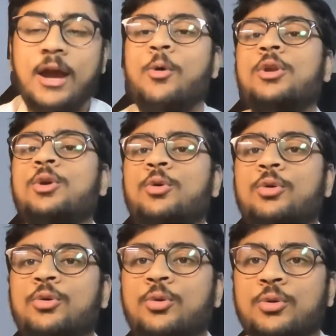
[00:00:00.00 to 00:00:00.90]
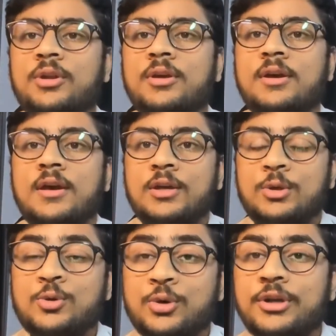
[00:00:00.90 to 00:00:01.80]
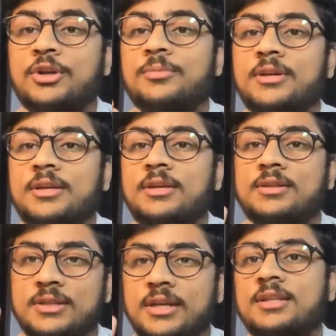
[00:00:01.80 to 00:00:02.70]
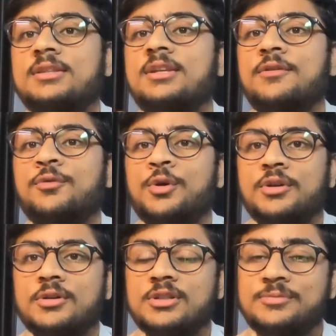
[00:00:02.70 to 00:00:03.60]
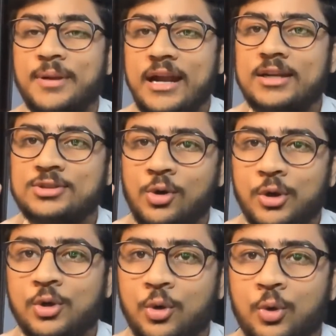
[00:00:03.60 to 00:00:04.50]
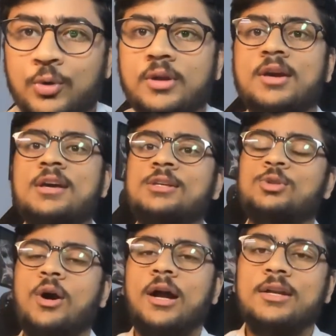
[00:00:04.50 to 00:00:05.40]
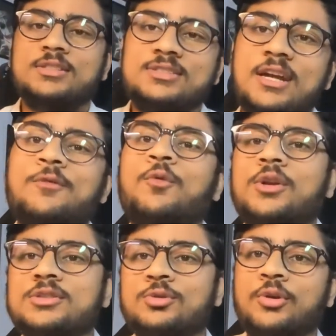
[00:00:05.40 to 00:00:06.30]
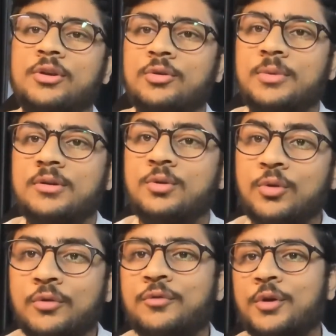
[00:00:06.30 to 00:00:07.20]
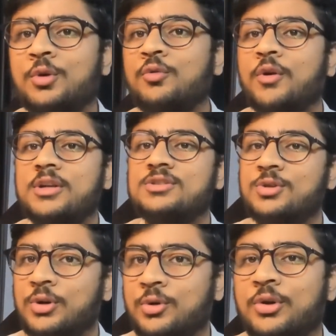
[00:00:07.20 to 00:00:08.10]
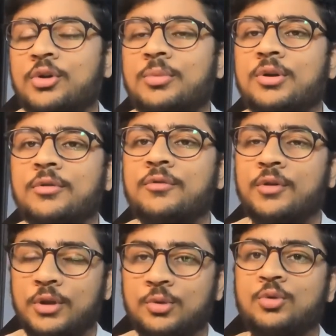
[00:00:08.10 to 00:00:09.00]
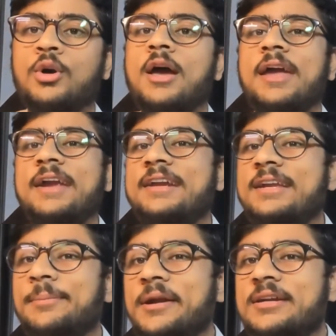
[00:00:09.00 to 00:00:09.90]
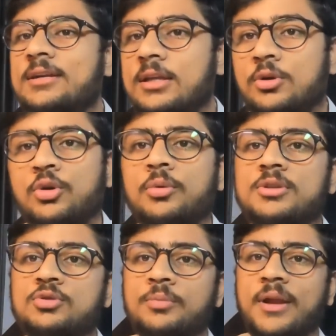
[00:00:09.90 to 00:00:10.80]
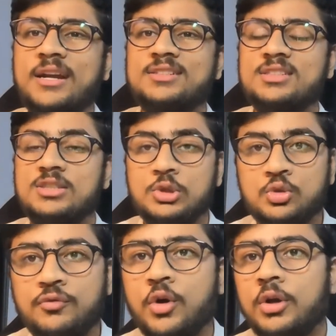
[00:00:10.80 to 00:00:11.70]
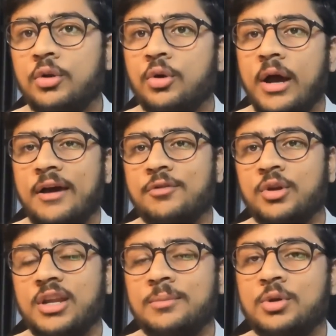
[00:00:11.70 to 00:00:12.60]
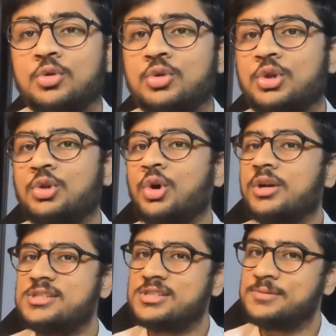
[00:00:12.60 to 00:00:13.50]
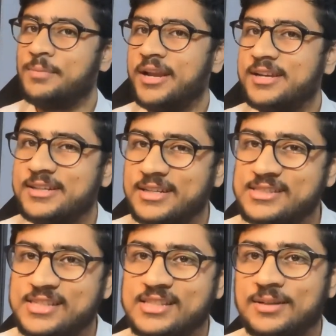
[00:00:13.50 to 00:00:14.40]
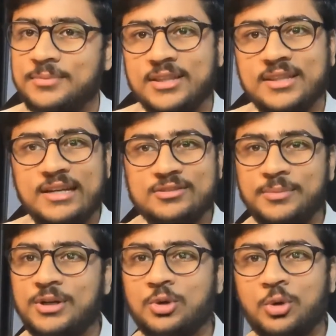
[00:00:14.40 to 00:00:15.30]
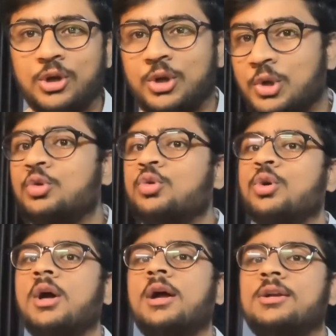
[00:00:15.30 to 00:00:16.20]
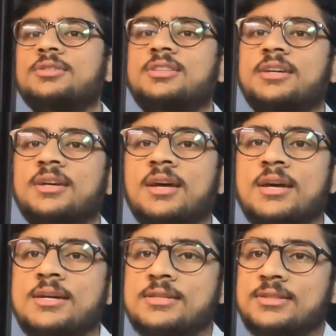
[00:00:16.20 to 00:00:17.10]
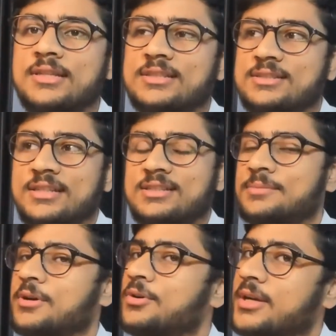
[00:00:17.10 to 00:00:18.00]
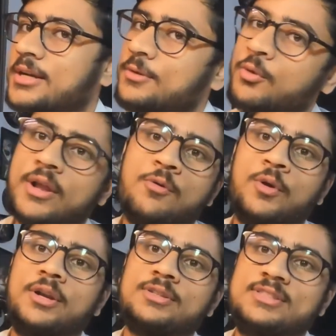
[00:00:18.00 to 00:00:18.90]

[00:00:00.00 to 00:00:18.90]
on your own. You're going to be in 3 4 years practice on your own. So understand what is going to be good for you, what is not going to be good for you. Independently, you're going to be soon practicing. You've got to go have your name too. Do not just blatantly say something that has been told to you to say. So that's about it. What I wanted to